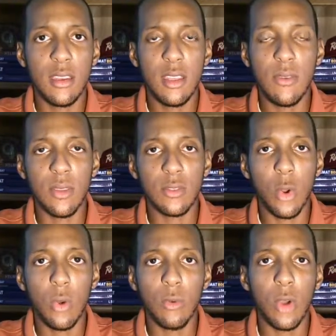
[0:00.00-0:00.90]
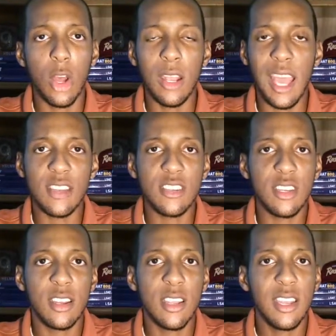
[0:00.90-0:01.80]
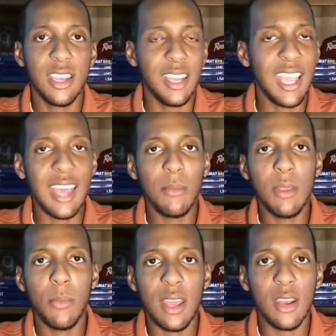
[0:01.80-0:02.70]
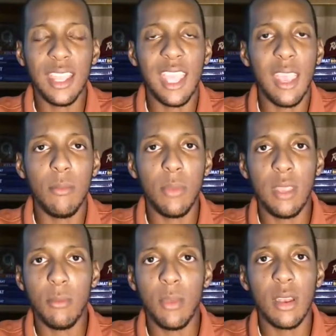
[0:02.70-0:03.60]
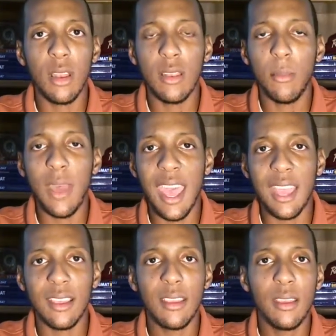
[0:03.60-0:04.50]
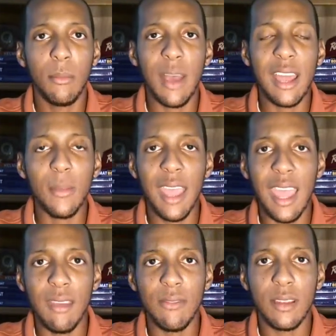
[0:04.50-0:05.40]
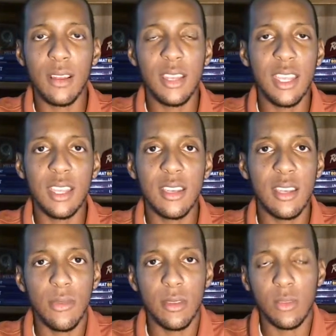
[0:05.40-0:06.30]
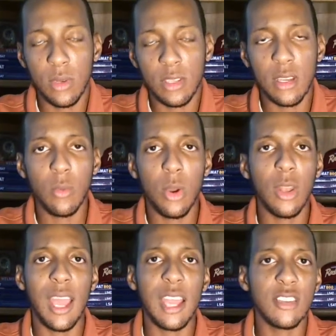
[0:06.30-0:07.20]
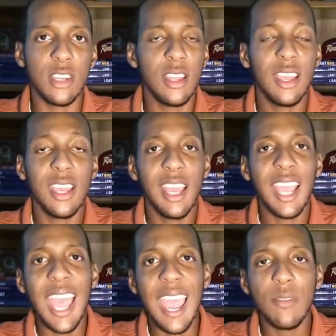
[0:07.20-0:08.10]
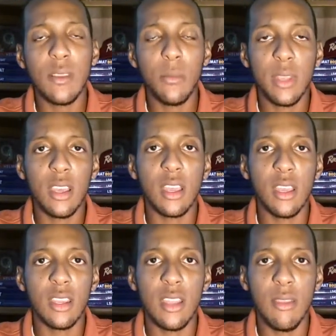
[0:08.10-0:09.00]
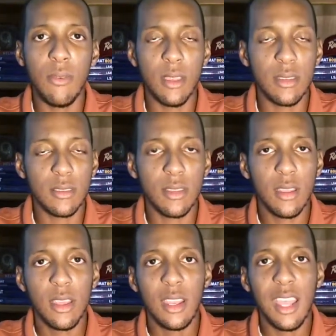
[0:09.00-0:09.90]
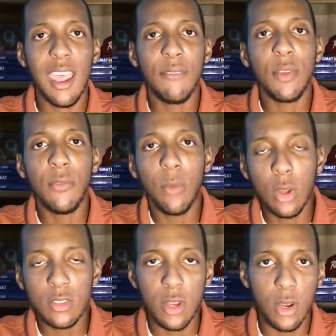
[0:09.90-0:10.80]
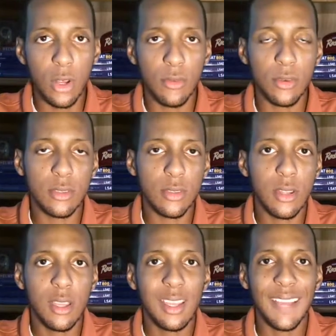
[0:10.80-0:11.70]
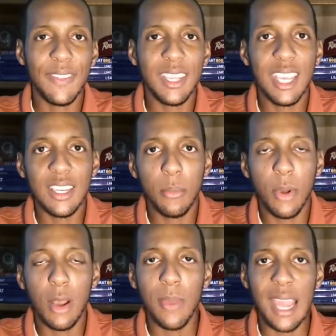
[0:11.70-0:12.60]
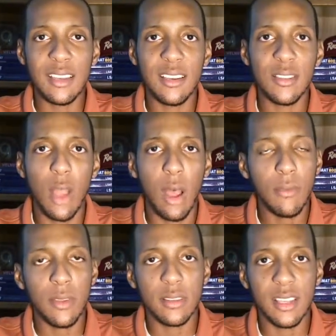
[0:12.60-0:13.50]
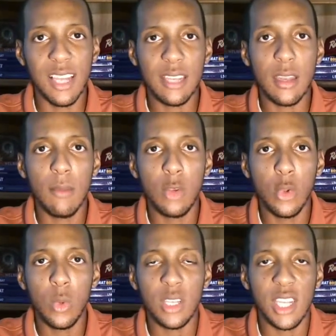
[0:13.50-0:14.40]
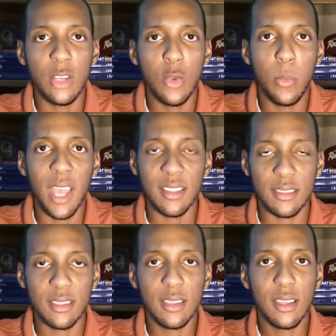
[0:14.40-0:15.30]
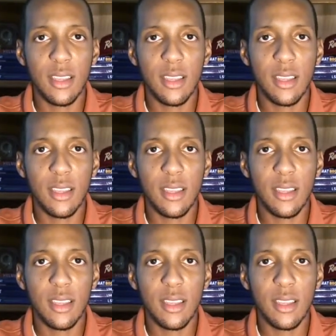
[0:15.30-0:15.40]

defense overall last year. They got to be better. They can't be middle of the pack, bottom half of the league in defense, which they were last year. They have to be a good defense. They have to force turnovers. They have to get the ball back to this offense and let them do what they do best.